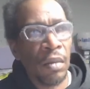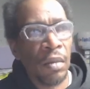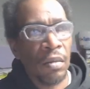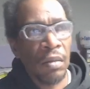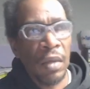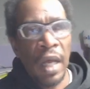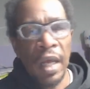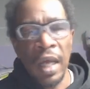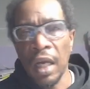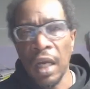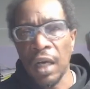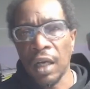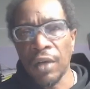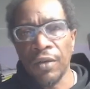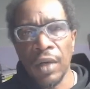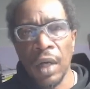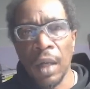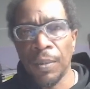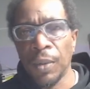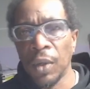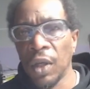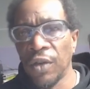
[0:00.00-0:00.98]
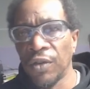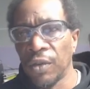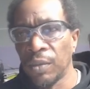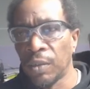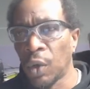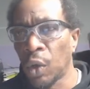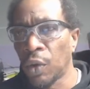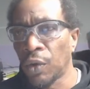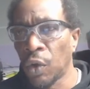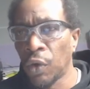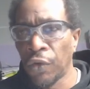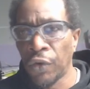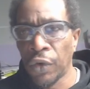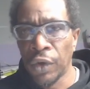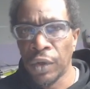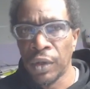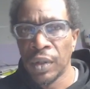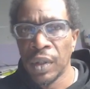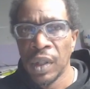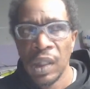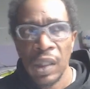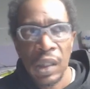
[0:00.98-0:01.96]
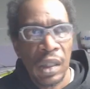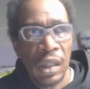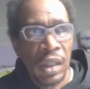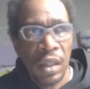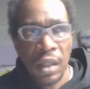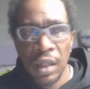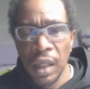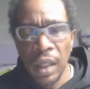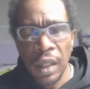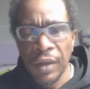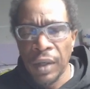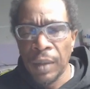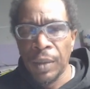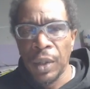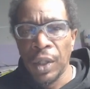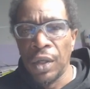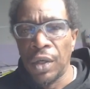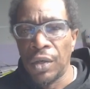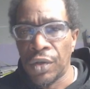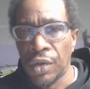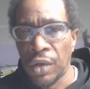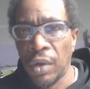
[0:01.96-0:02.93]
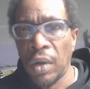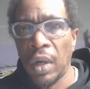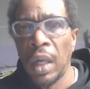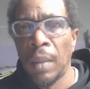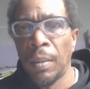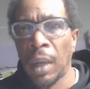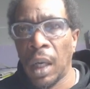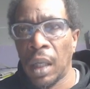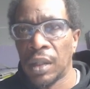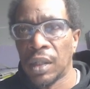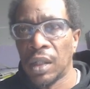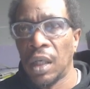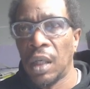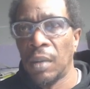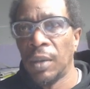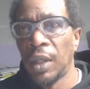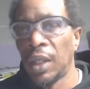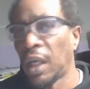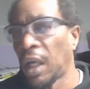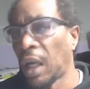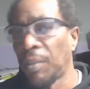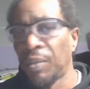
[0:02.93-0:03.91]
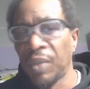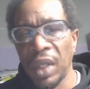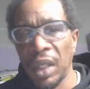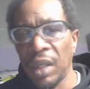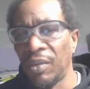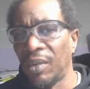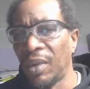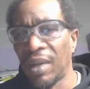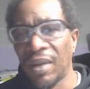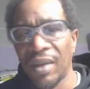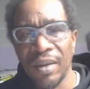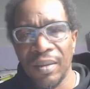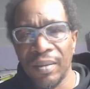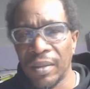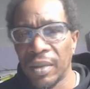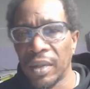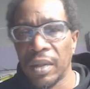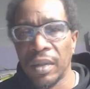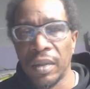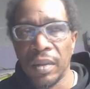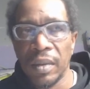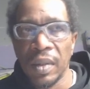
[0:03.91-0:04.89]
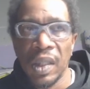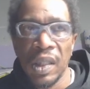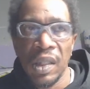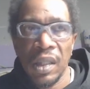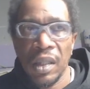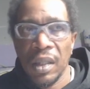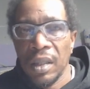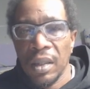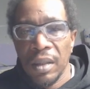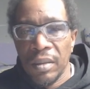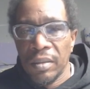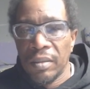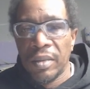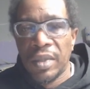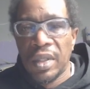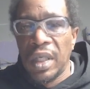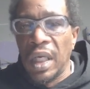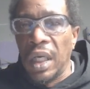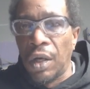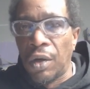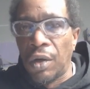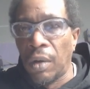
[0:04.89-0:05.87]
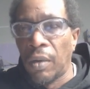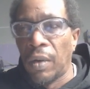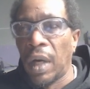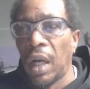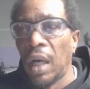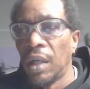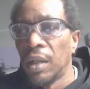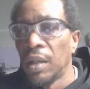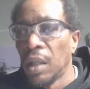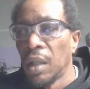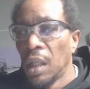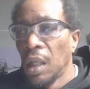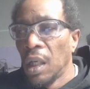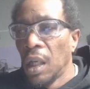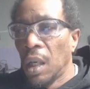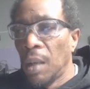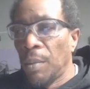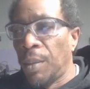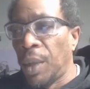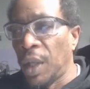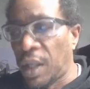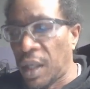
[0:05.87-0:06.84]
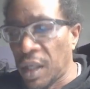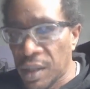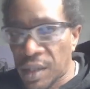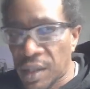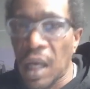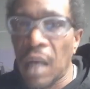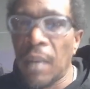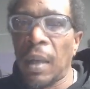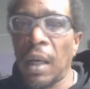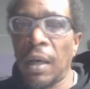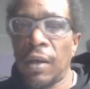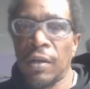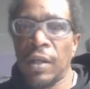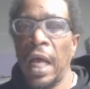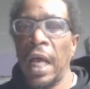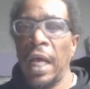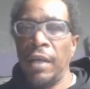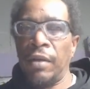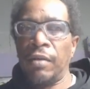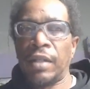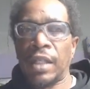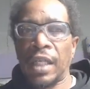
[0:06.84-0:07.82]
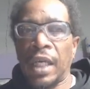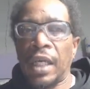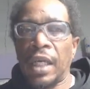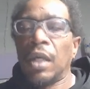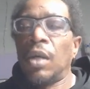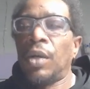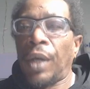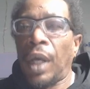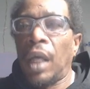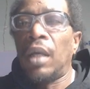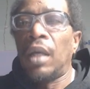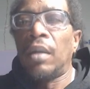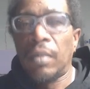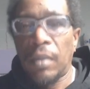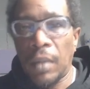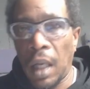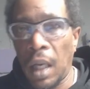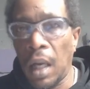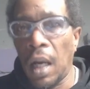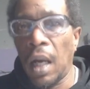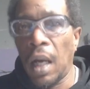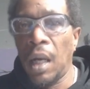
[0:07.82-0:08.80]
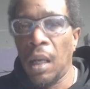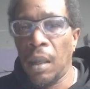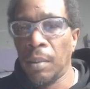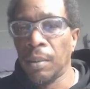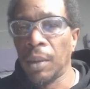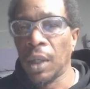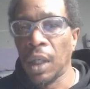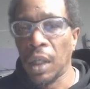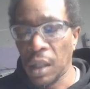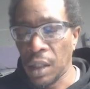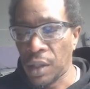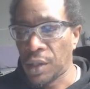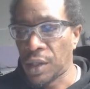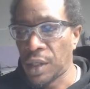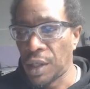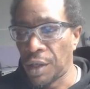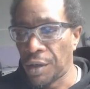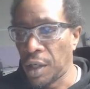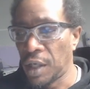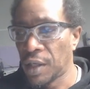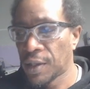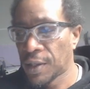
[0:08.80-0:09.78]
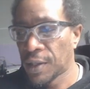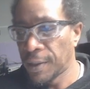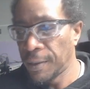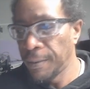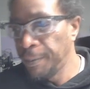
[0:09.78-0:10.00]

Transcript: had a couple of them over a couple of years ago. I bought some and I played with them, tinkered around. But this time I was like, okay, I'm going to get serious.